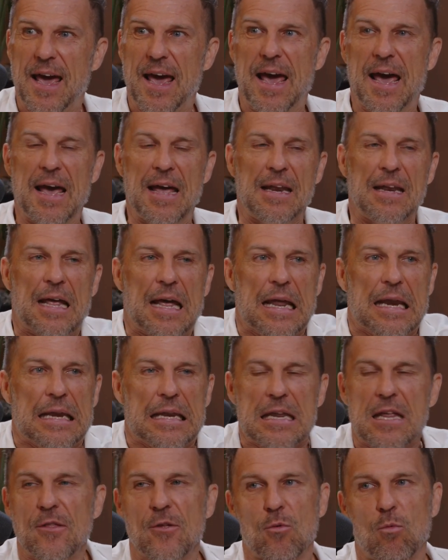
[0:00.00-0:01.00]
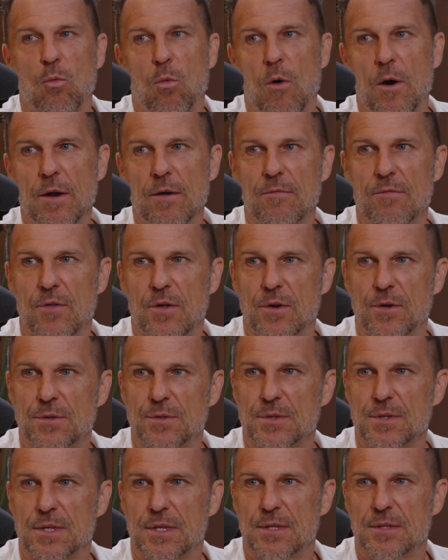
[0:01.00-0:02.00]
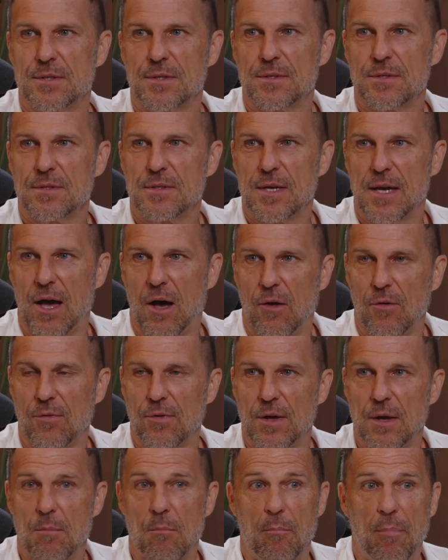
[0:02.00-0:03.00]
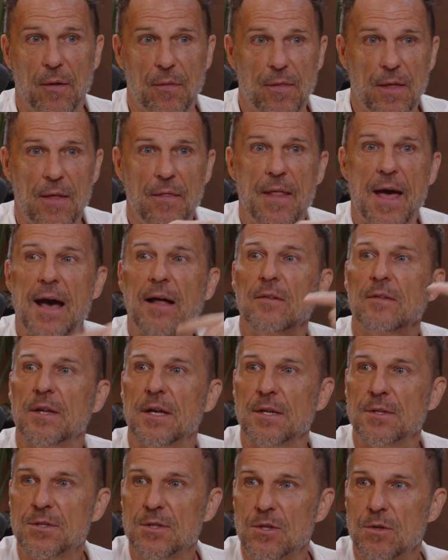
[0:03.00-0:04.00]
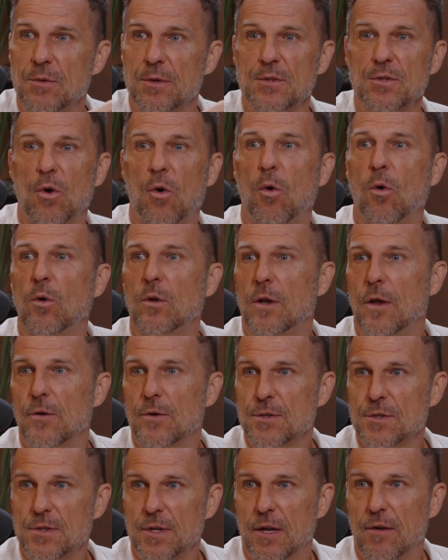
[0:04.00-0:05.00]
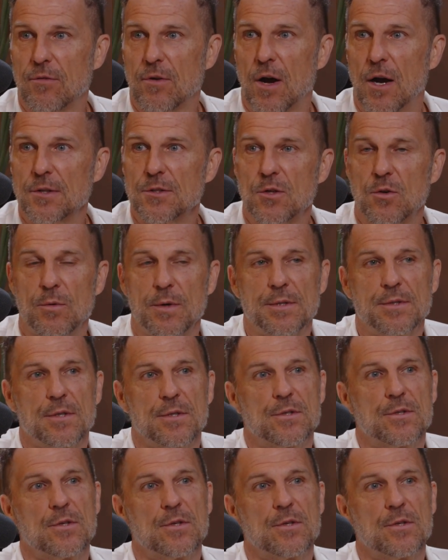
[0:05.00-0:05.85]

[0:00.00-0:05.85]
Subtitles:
And neither one of those is healthy. But then that leads to its whole other set of consequences.